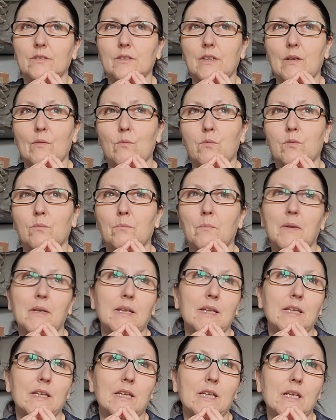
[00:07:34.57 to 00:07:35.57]
like, 1
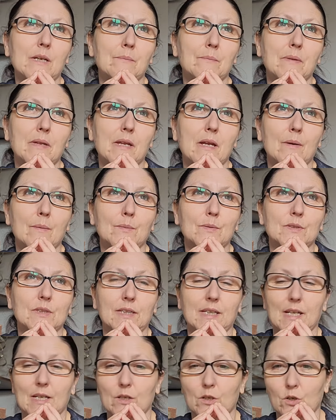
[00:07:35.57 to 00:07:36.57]
minute you can be able to
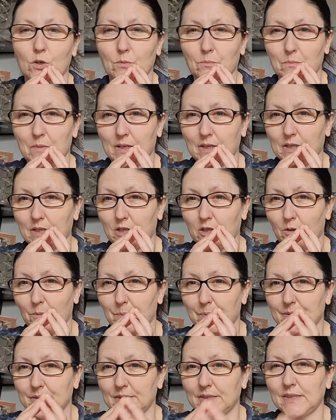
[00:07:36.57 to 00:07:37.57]
get up, make a
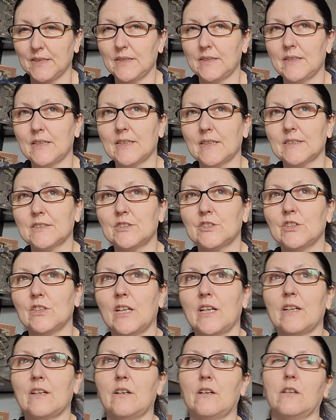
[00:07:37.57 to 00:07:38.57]
cup of tea, next you're
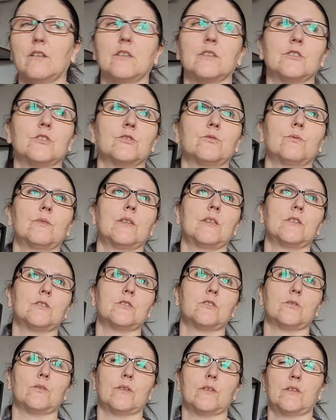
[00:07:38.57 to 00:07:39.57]
like, oh, could someone
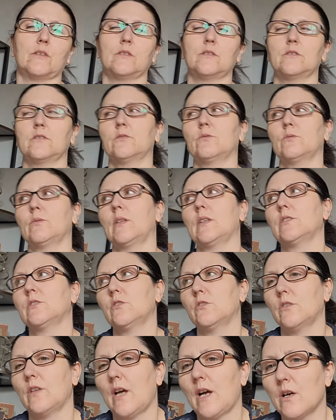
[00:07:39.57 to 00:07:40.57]
else do it? Could someone else
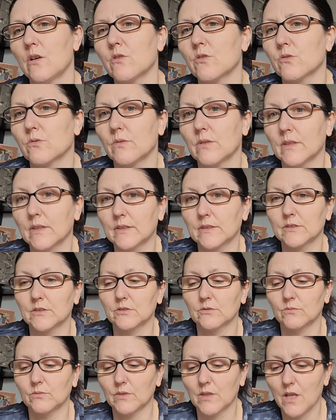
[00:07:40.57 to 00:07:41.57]
do the housework? Could
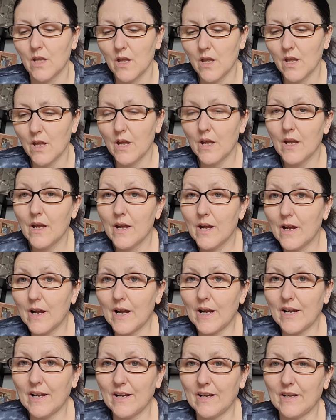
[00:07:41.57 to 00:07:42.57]
someone?
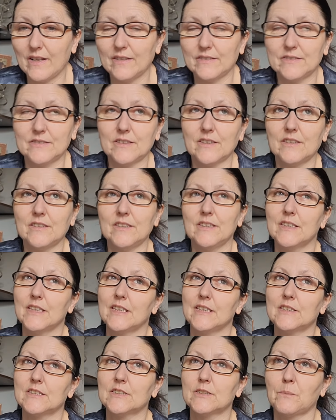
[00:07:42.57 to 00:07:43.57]
And you
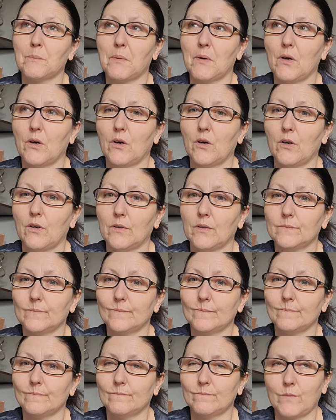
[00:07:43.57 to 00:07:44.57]
need support
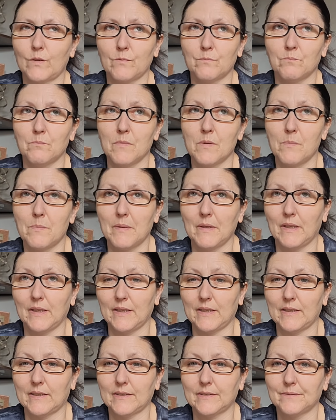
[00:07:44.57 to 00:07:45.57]
with
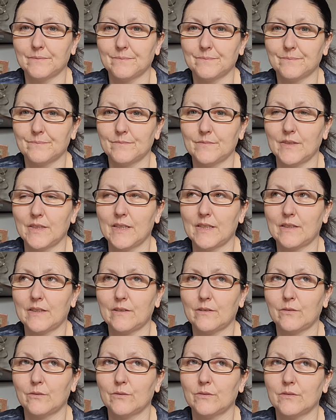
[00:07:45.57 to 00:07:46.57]
mobility.
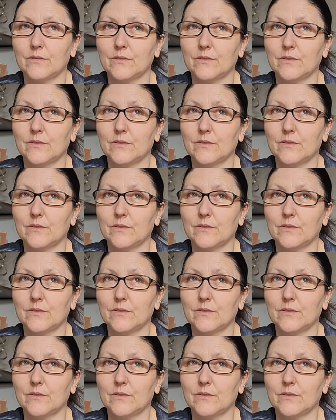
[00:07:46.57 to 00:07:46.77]
Now,